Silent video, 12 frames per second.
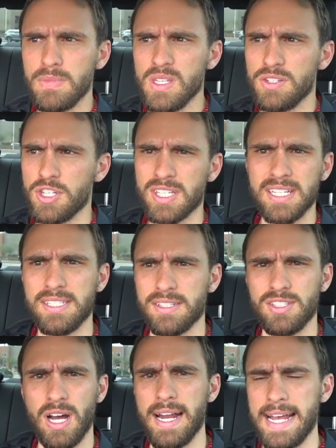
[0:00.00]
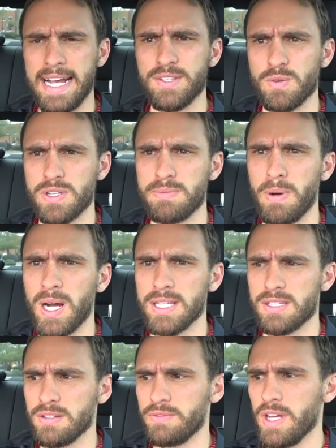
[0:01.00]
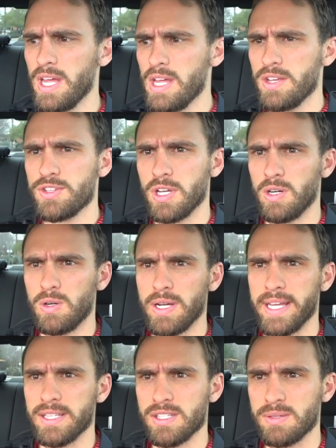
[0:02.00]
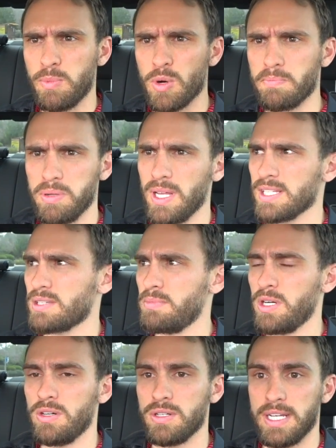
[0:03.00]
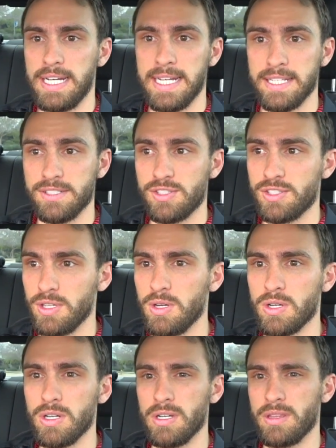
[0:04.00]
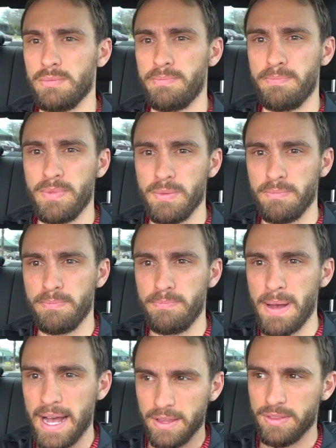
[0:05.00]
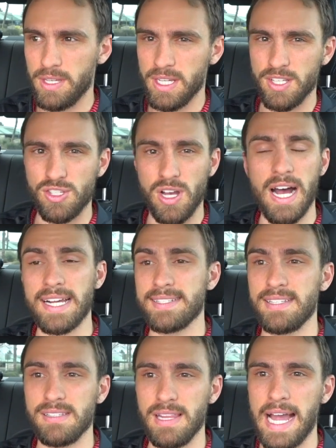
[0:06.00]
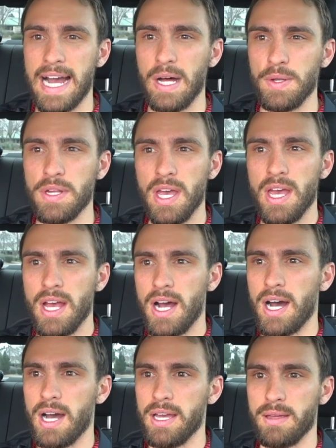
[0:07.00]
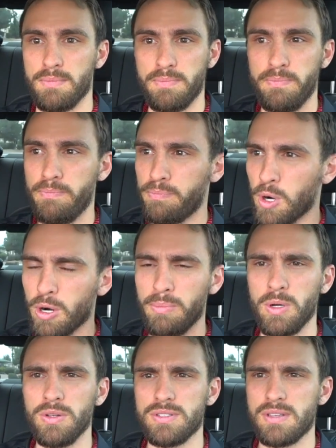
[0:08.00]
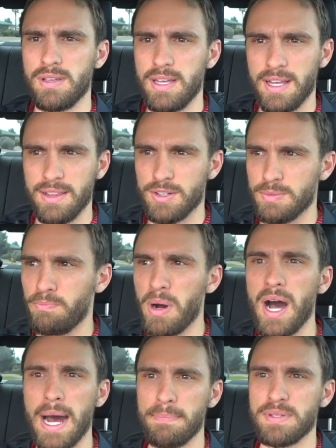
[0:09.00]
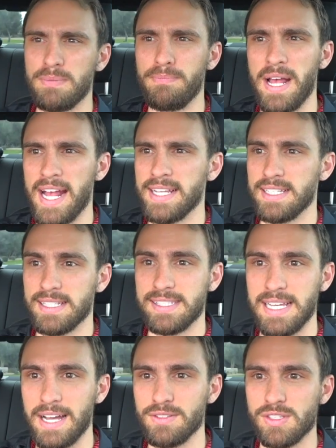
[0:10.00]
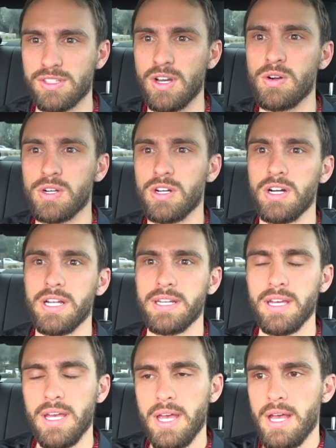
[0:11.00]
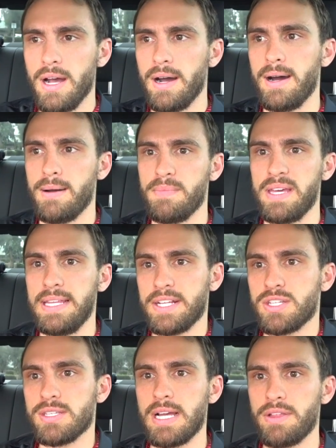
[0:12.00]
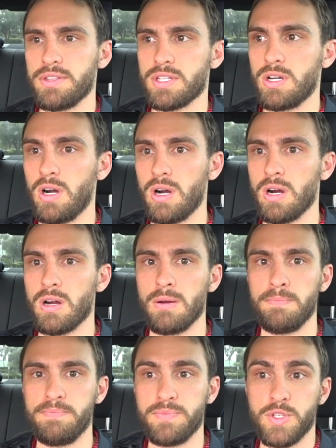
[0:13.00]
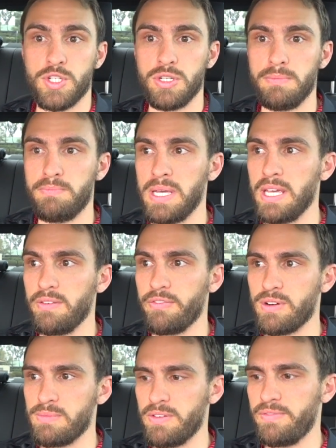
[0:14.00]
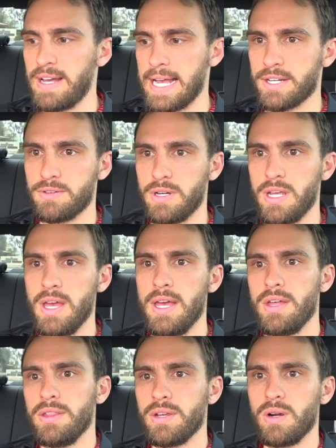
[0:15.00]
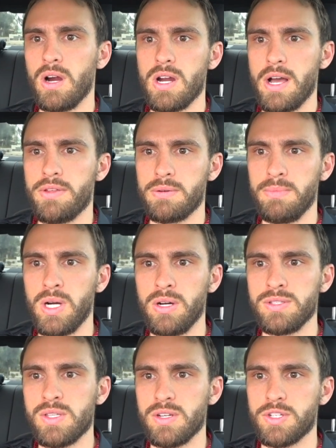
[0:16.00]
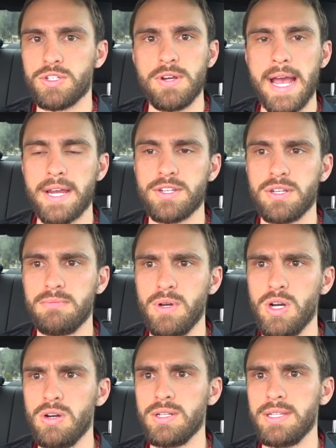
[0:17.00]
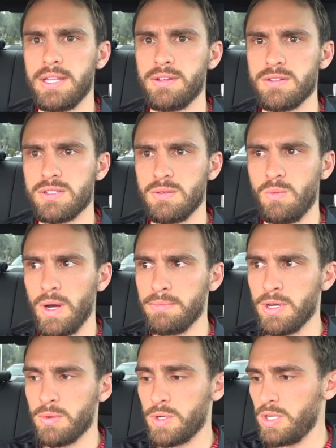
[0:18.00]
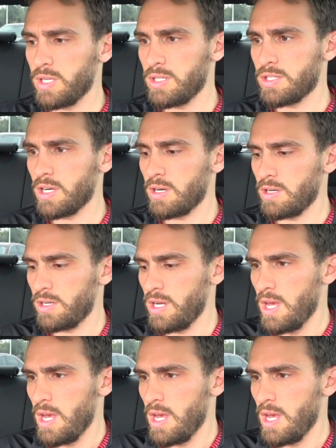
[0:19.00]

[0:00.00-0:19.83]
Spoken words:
just because it's not as responsive. So in Sport Plus mode, it is so good. The exhaust is loud. It burbles, there's pops and bangs. It sounds so good, and that's just how this car should be from the factory. There are other modes. There's traction mode, and then there's the one mode where you can turn